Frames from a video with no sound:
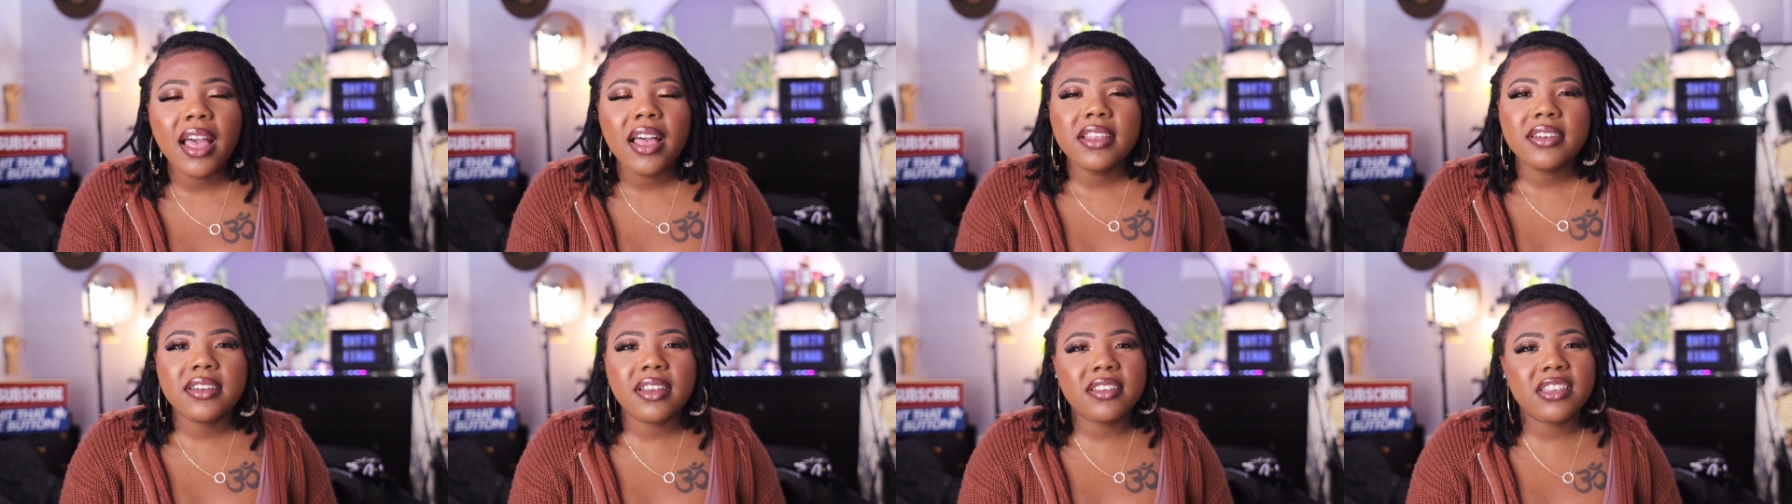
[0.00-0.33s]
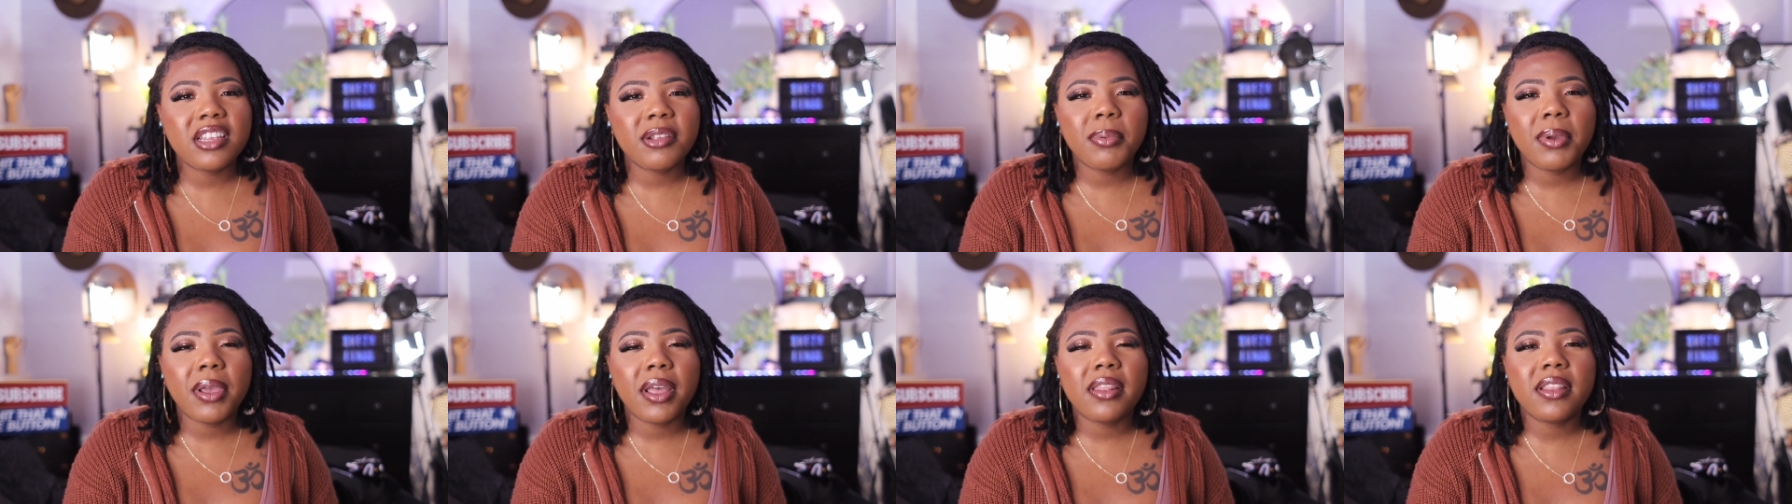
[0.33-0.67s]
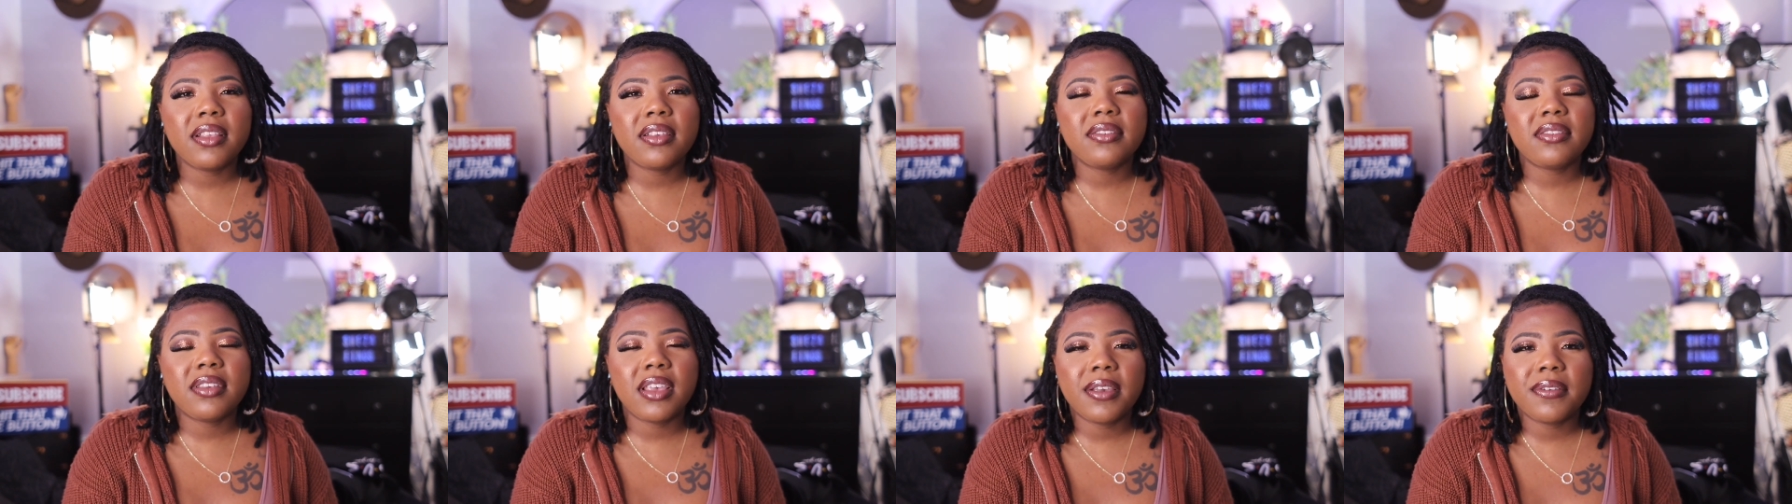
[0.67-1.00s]
just to be on
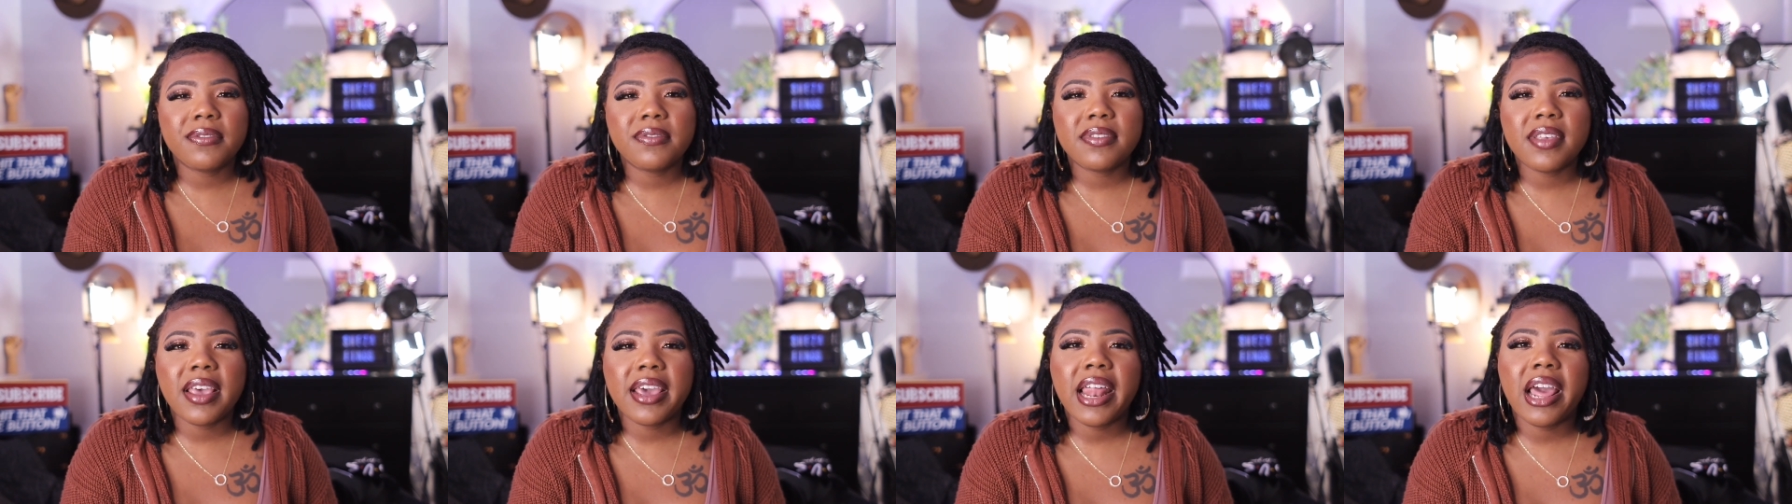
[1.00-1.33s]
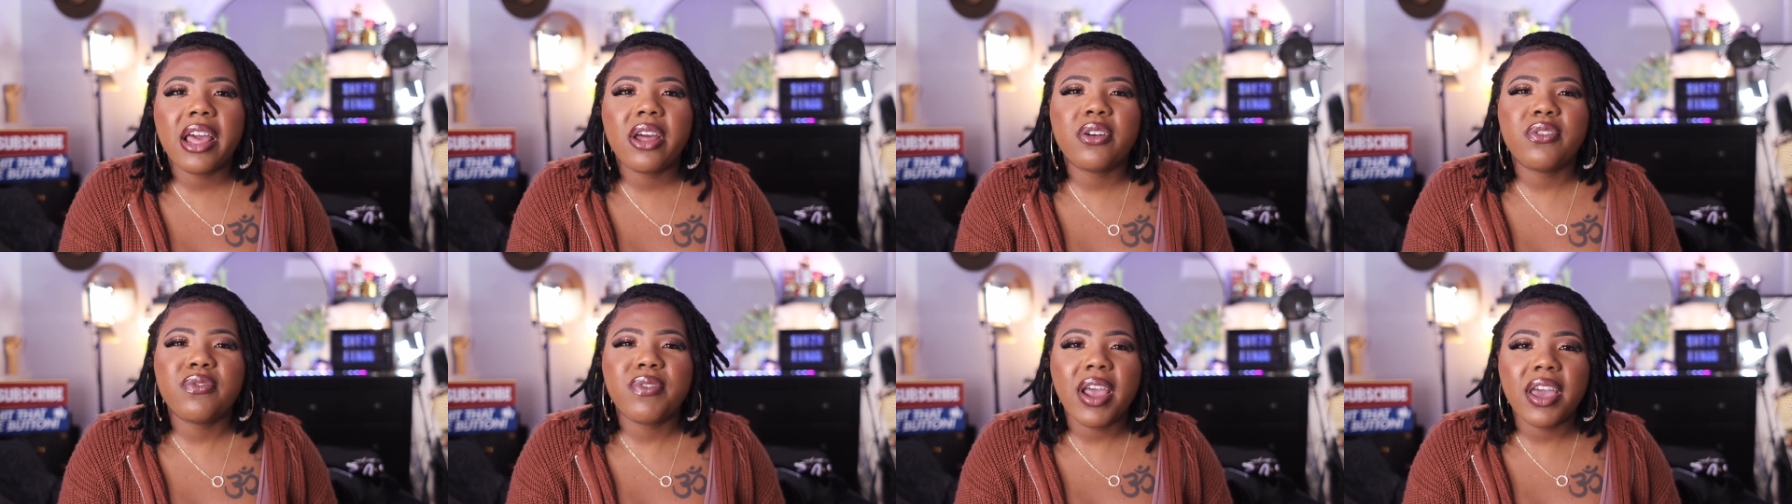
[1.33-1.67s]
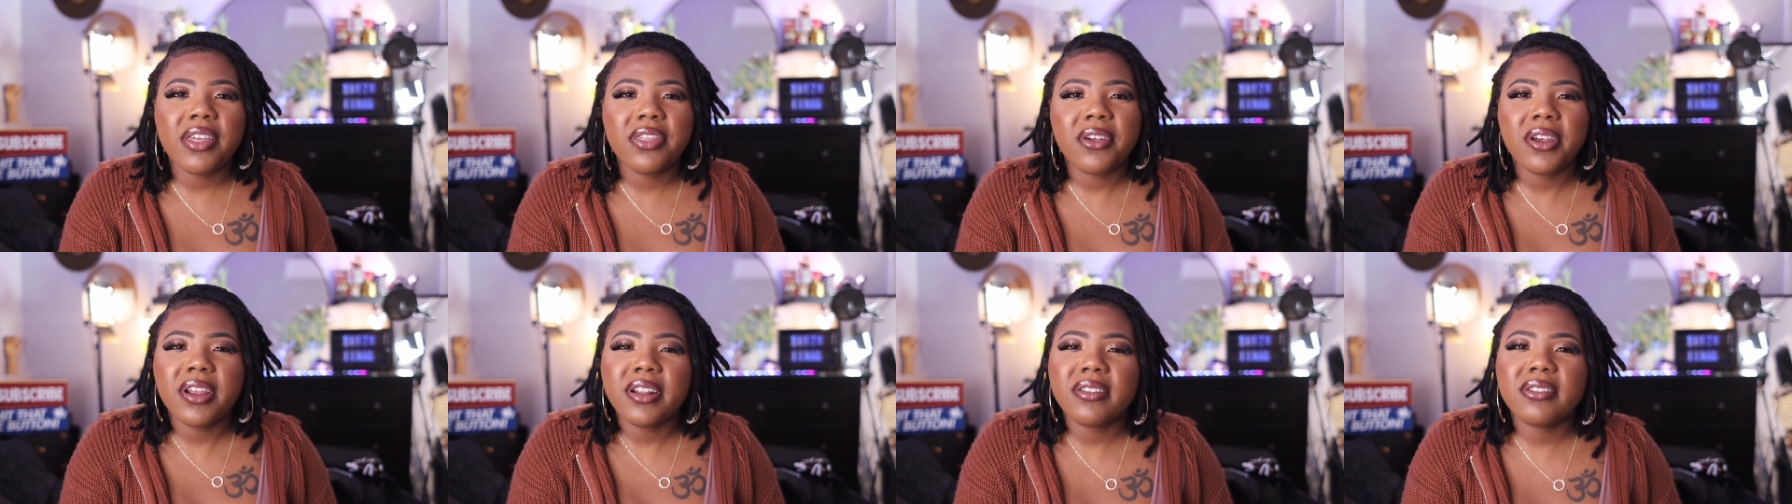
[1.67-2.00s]
the safe side, I'd
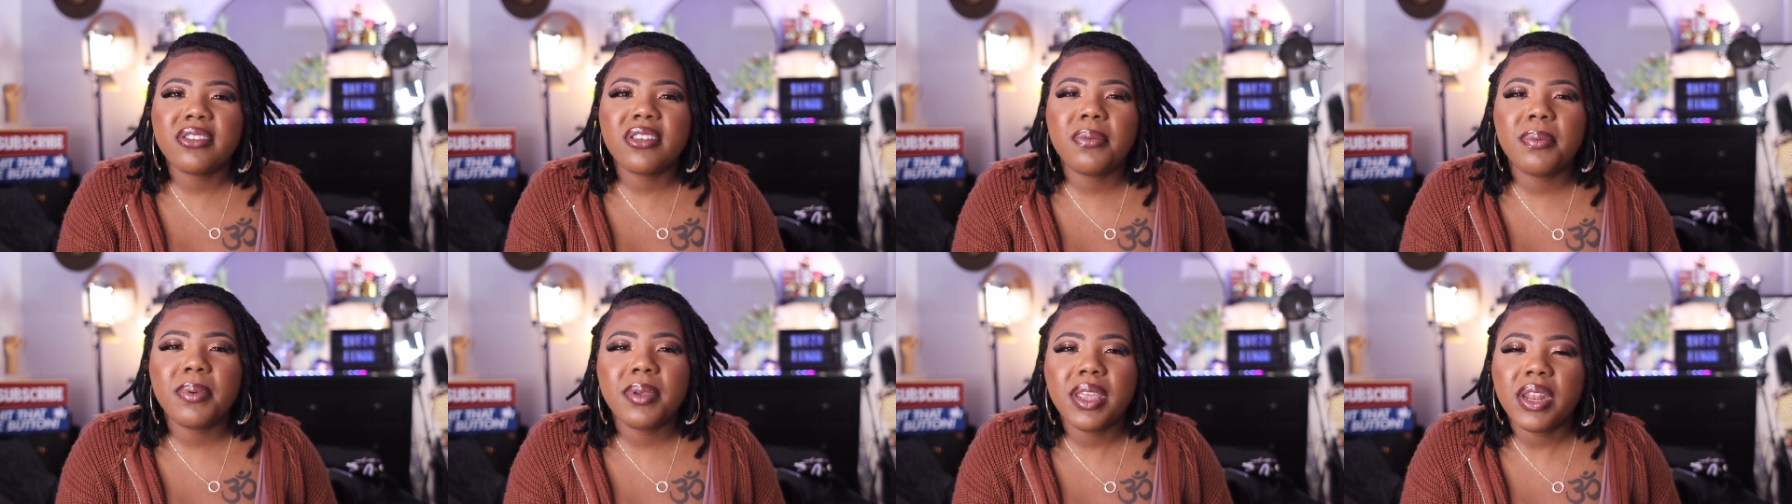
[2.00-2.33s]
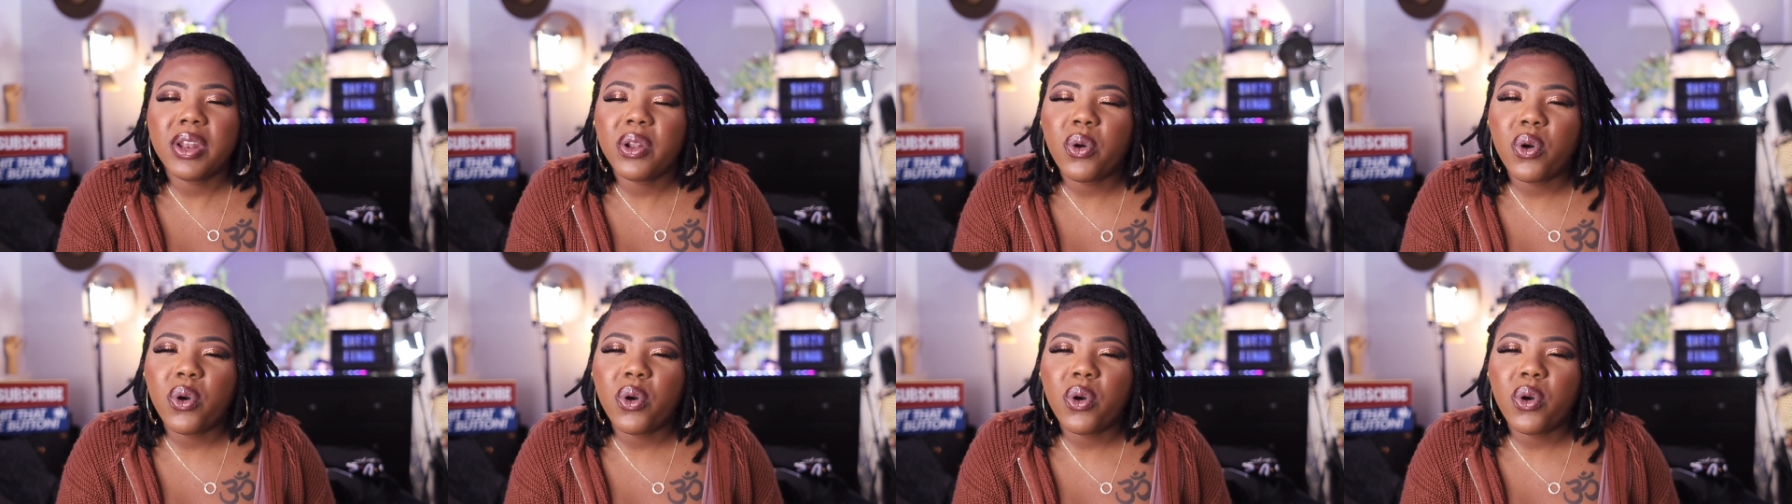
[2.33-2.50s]
rather it to be an